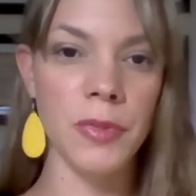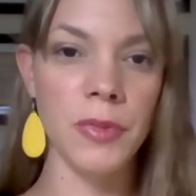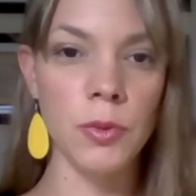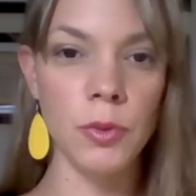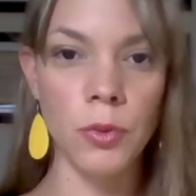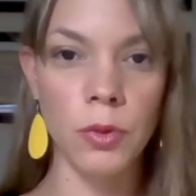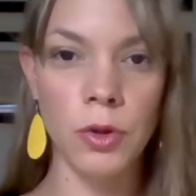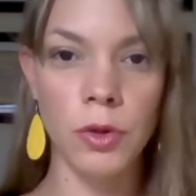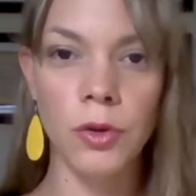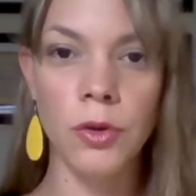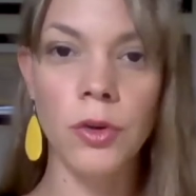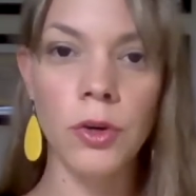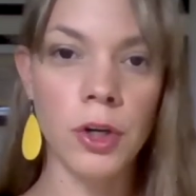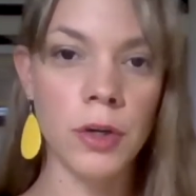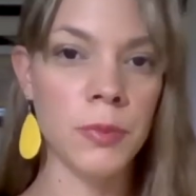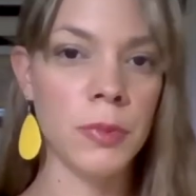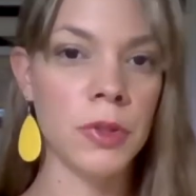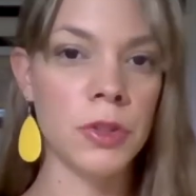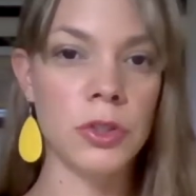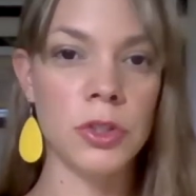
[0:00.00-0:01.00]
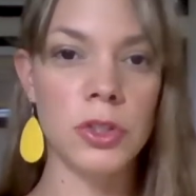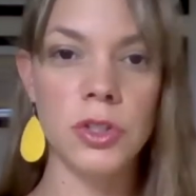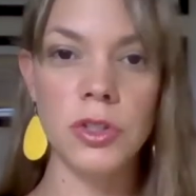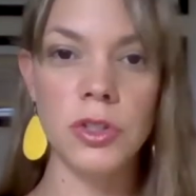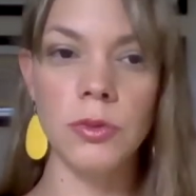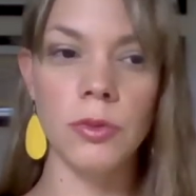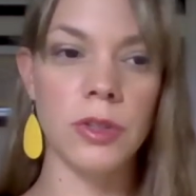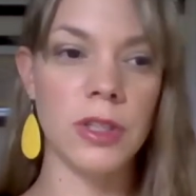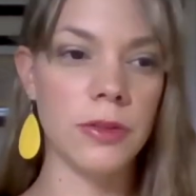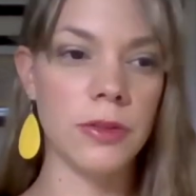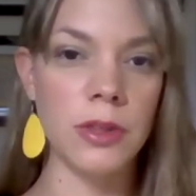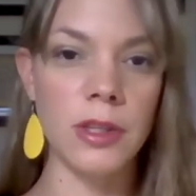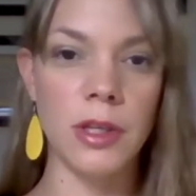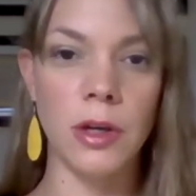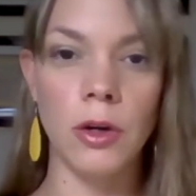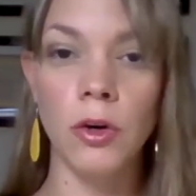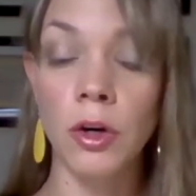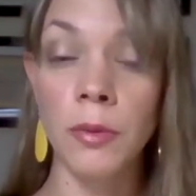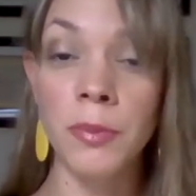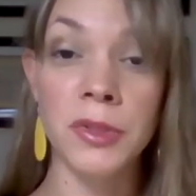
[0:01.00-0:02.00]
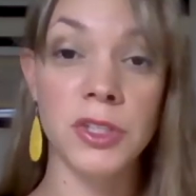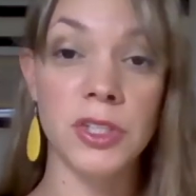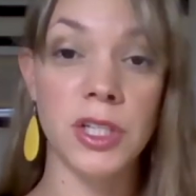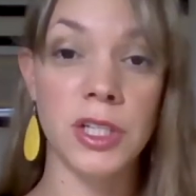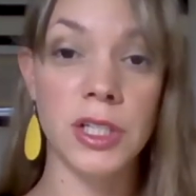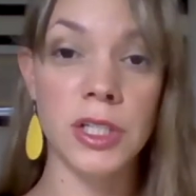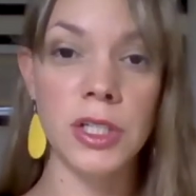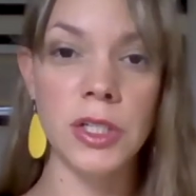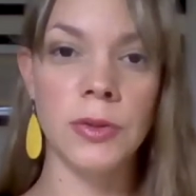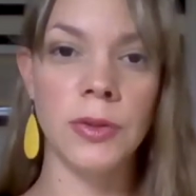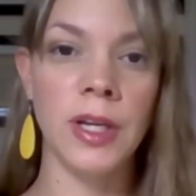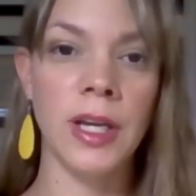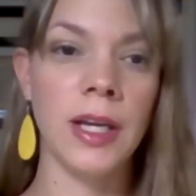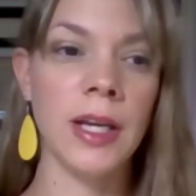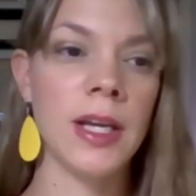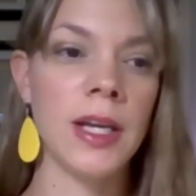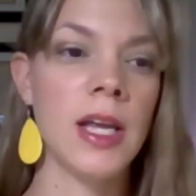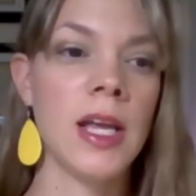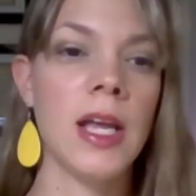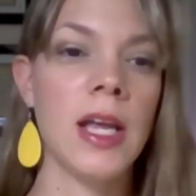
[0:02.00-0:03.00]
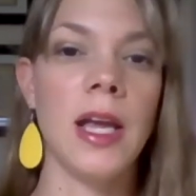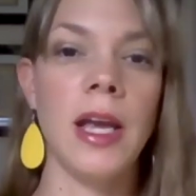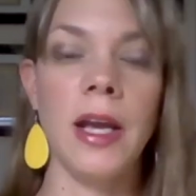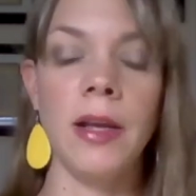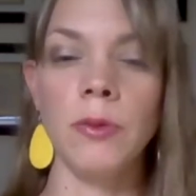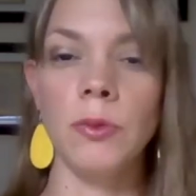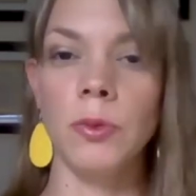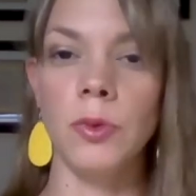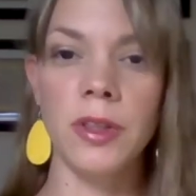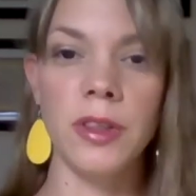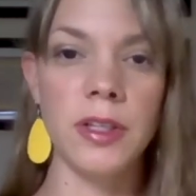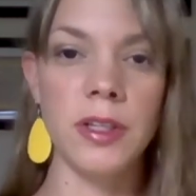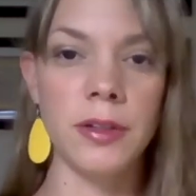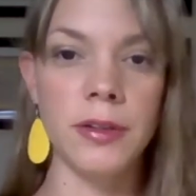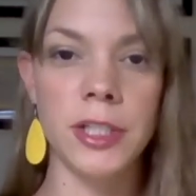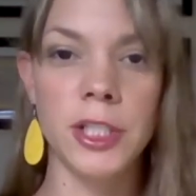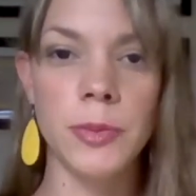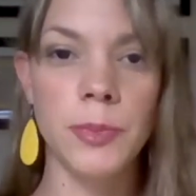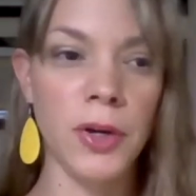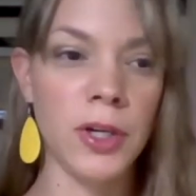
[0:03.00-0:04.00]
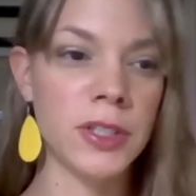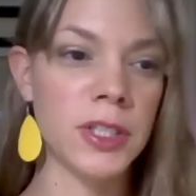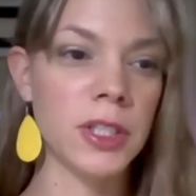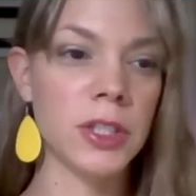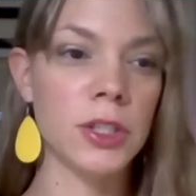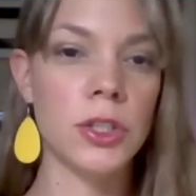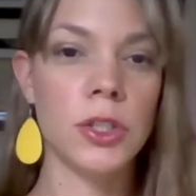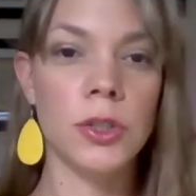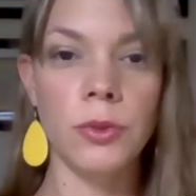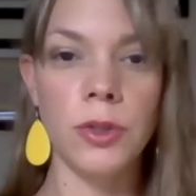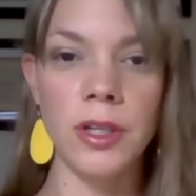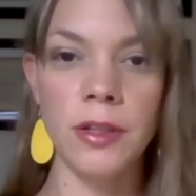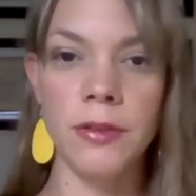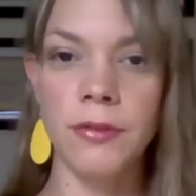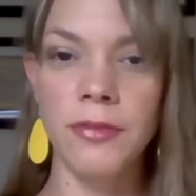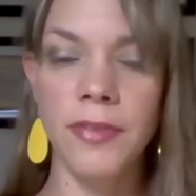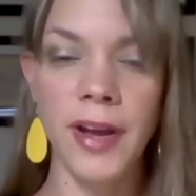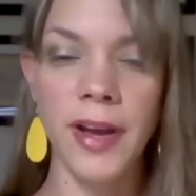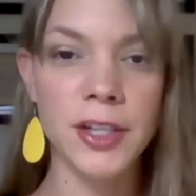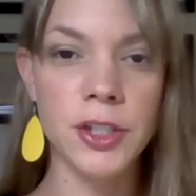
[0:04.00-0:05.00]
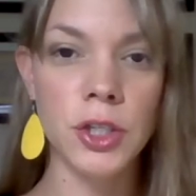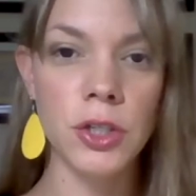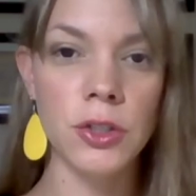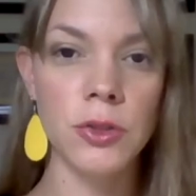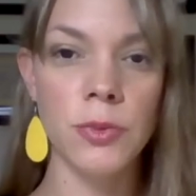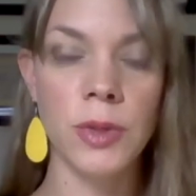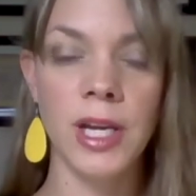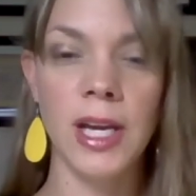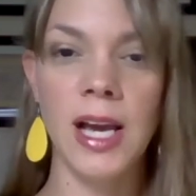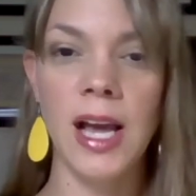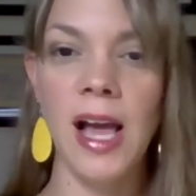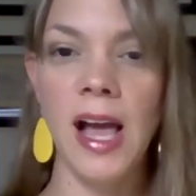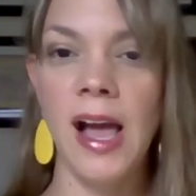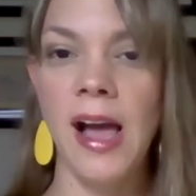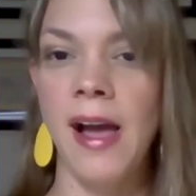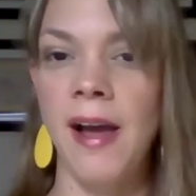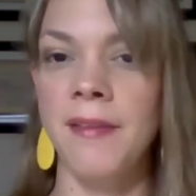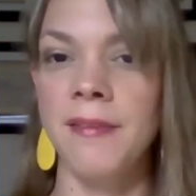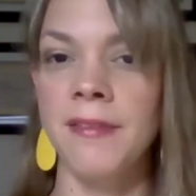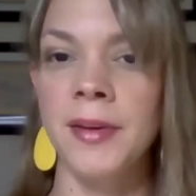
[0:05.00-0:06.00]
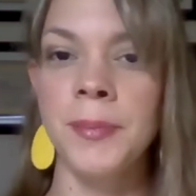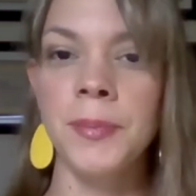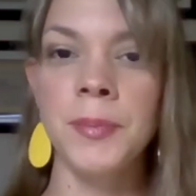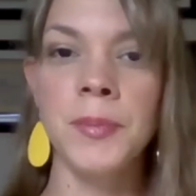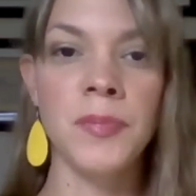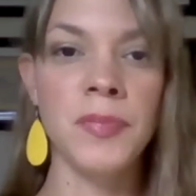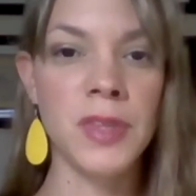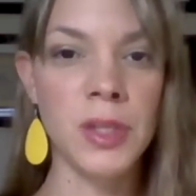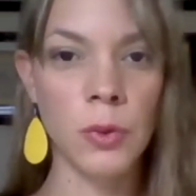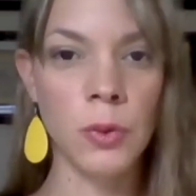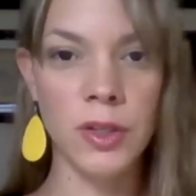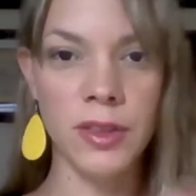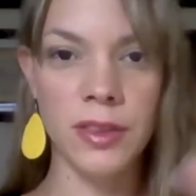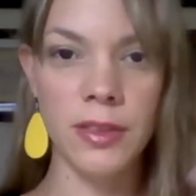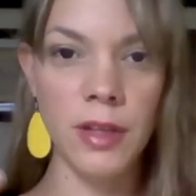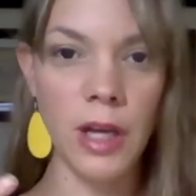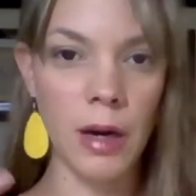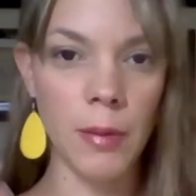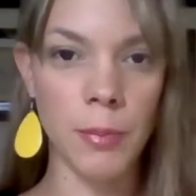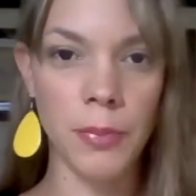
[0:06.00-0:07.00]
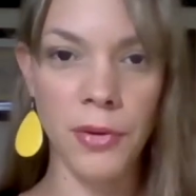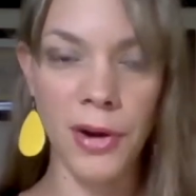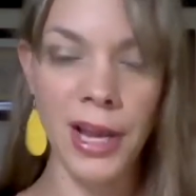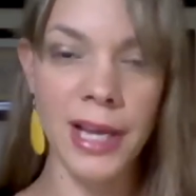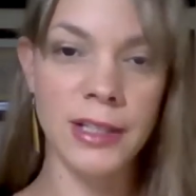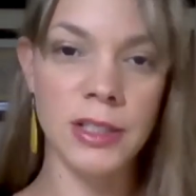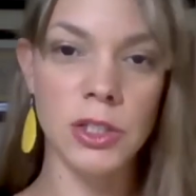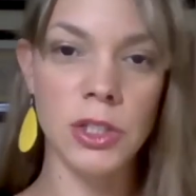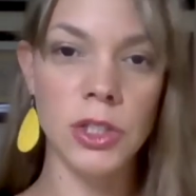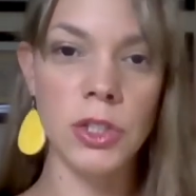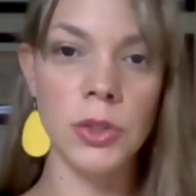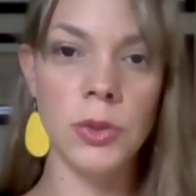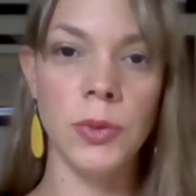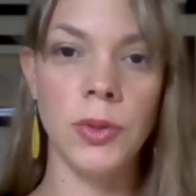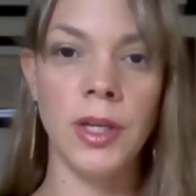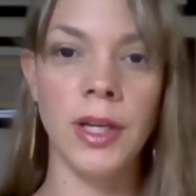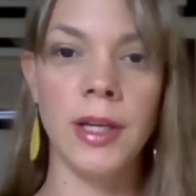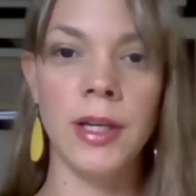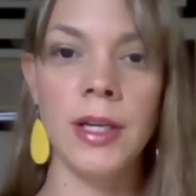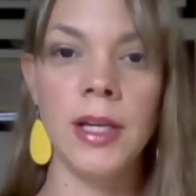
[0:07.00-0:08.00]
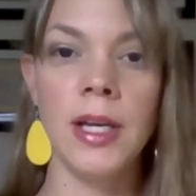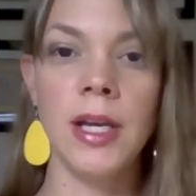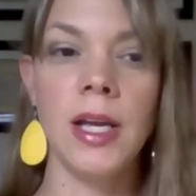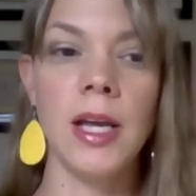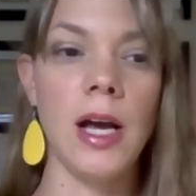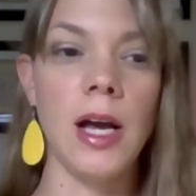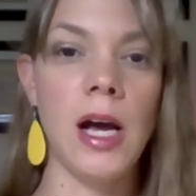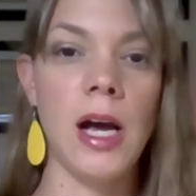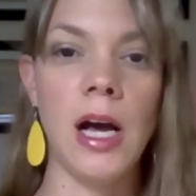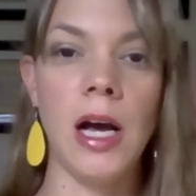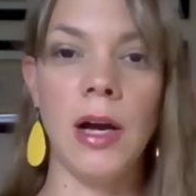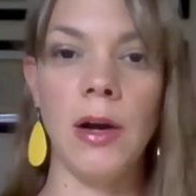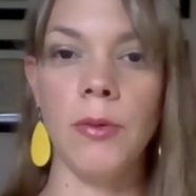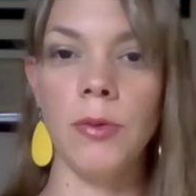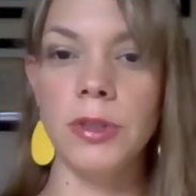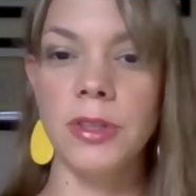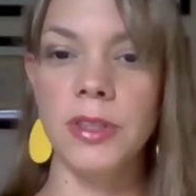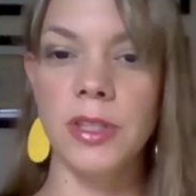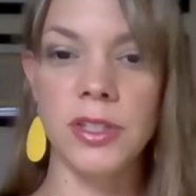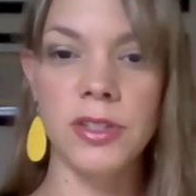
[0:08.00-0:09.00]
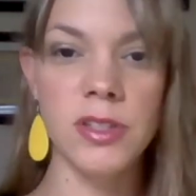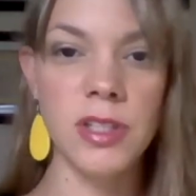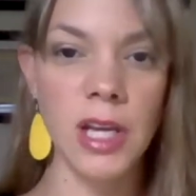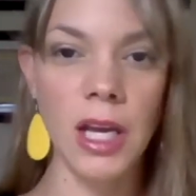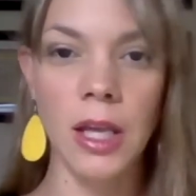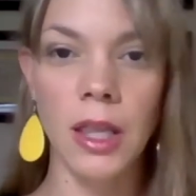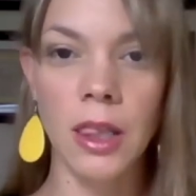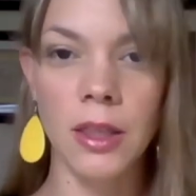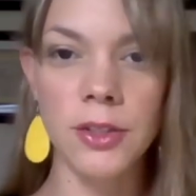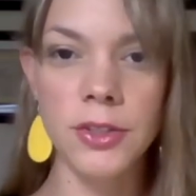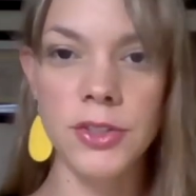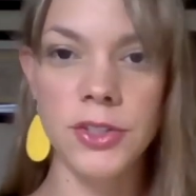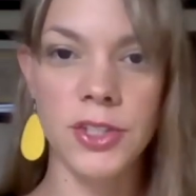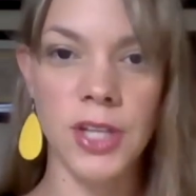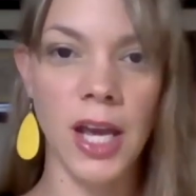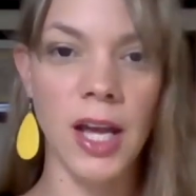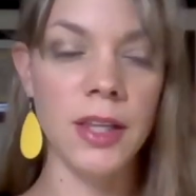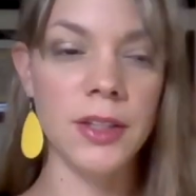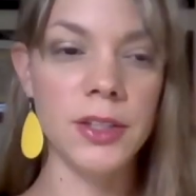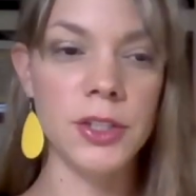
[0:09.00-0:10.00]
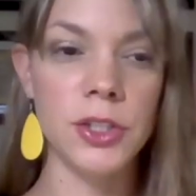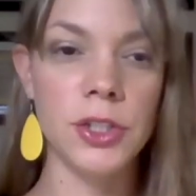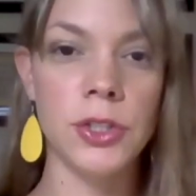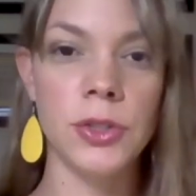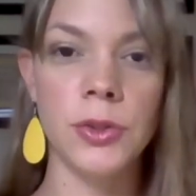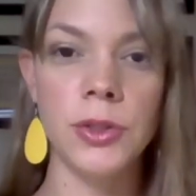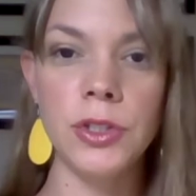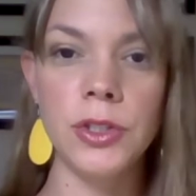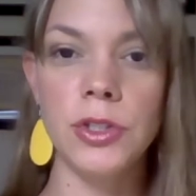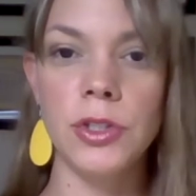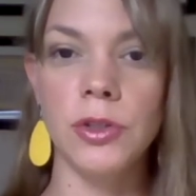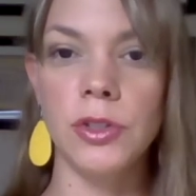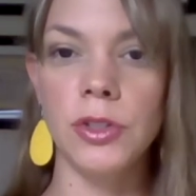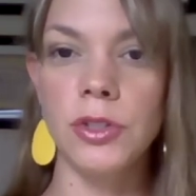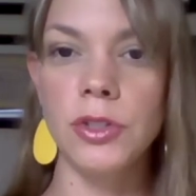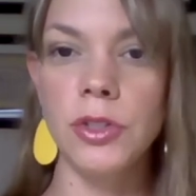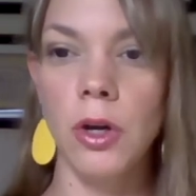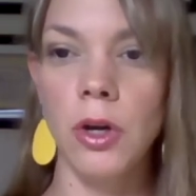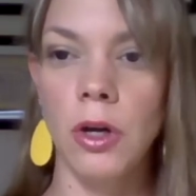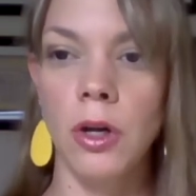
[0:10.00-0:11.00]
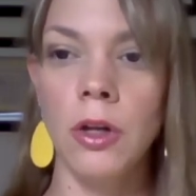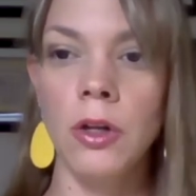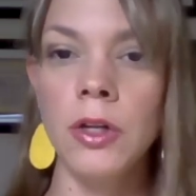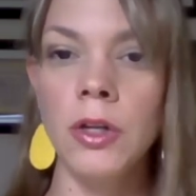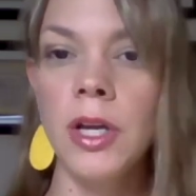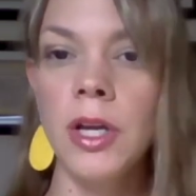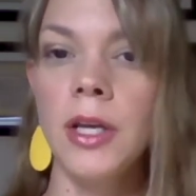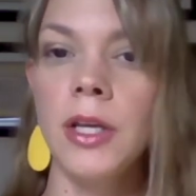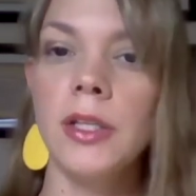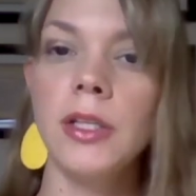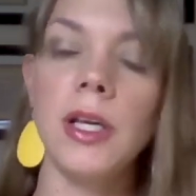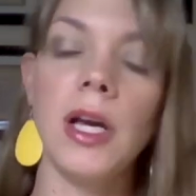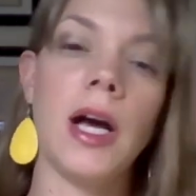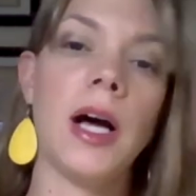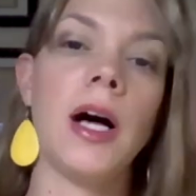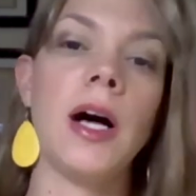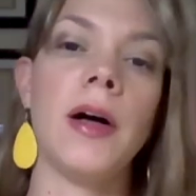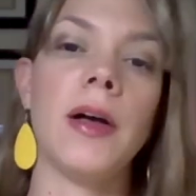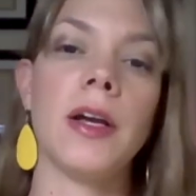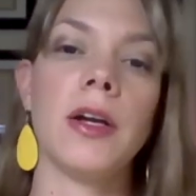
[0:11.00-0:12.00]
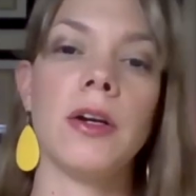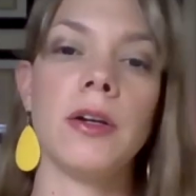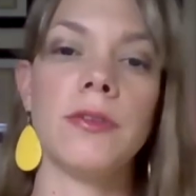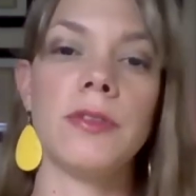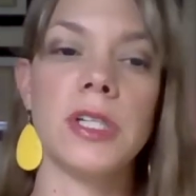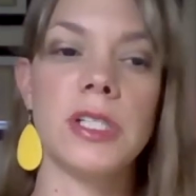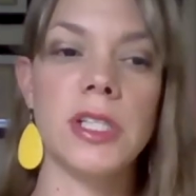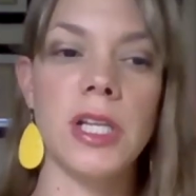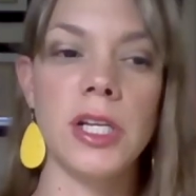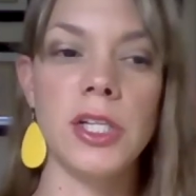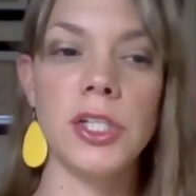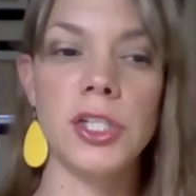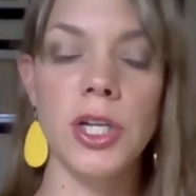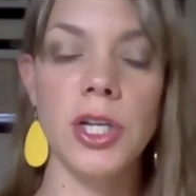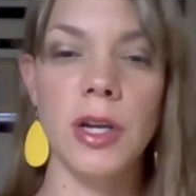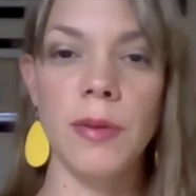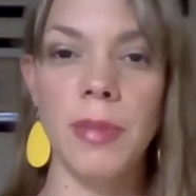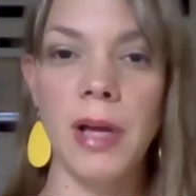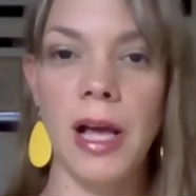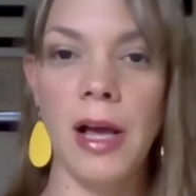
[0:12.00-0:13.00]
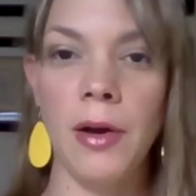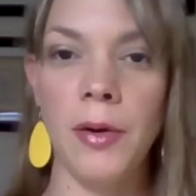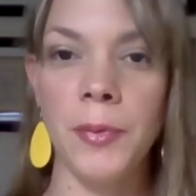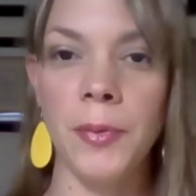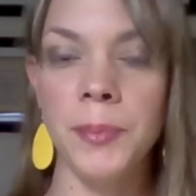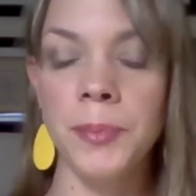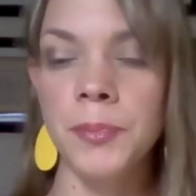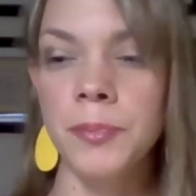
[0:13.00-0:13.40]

what the hormones are doing and what they're responding to, what infections we have, what our brain is doing, what the cell is doing. So it's all a conversation about